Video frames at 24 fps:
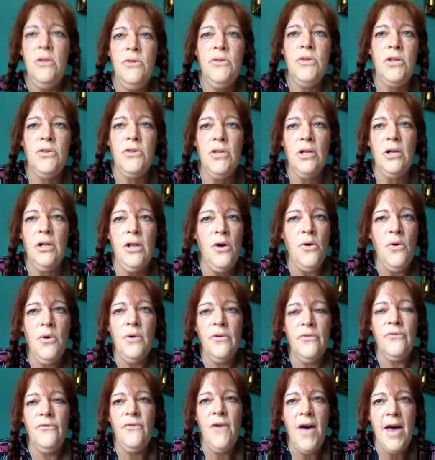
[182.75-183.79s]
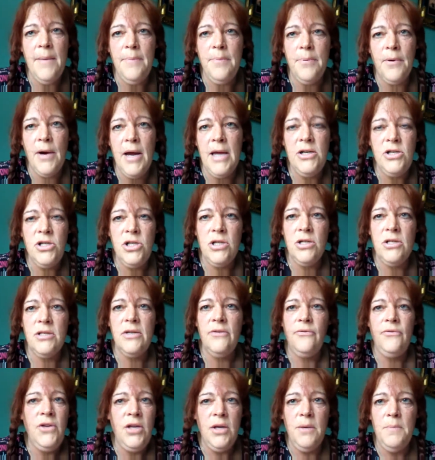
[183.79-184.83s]
that the lower vibrations
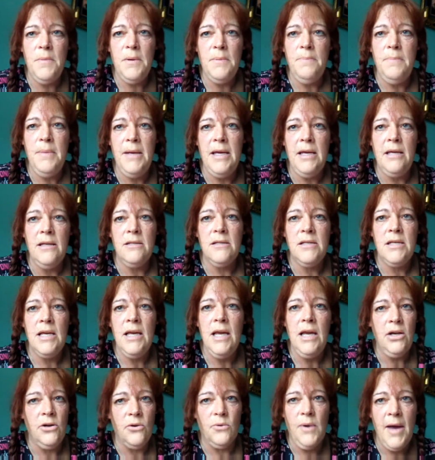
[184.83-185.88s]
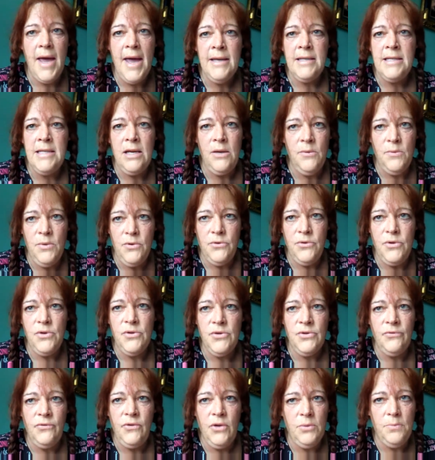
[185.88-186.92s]
of human beings interacting with
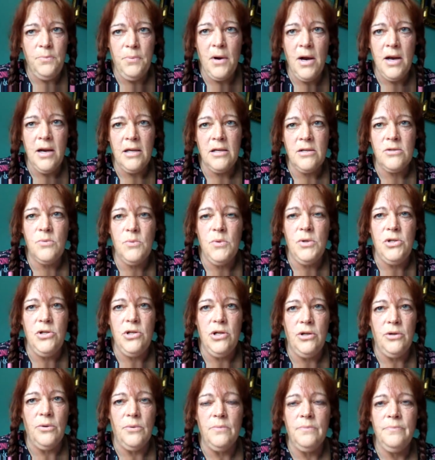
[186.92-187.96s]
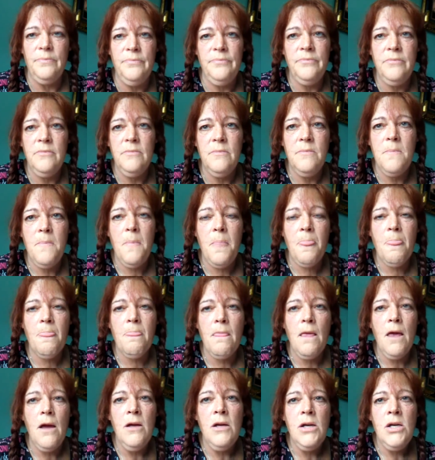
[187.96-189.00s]
those food products would do.
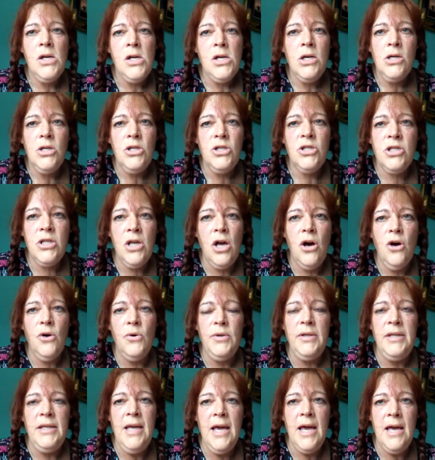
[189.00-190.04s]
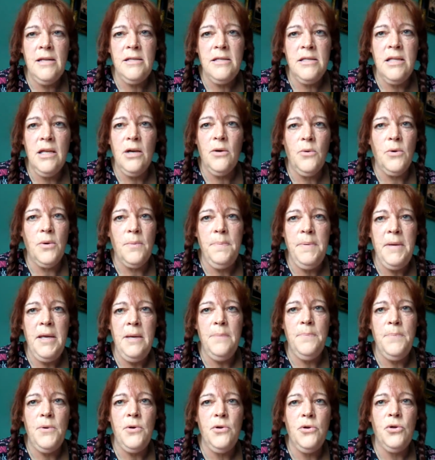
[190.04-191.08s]
So yes, there were
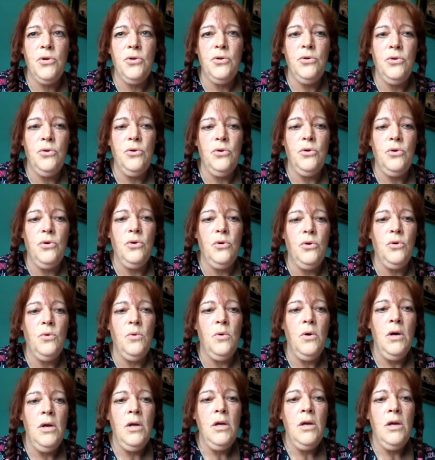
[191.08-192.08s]
people who